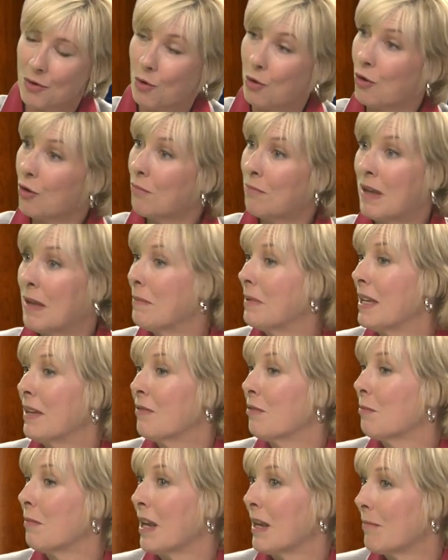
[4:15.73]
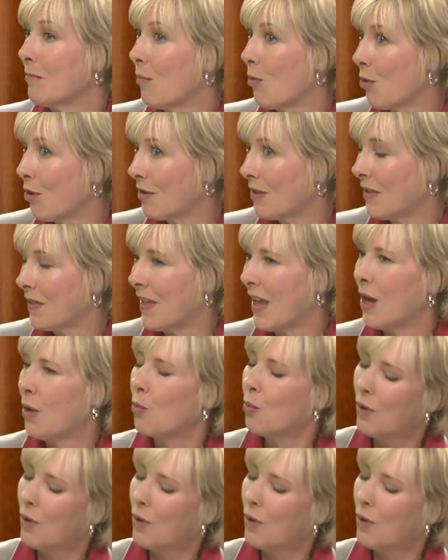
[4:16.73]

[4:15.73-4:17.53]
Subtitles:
or maybe even make more than that?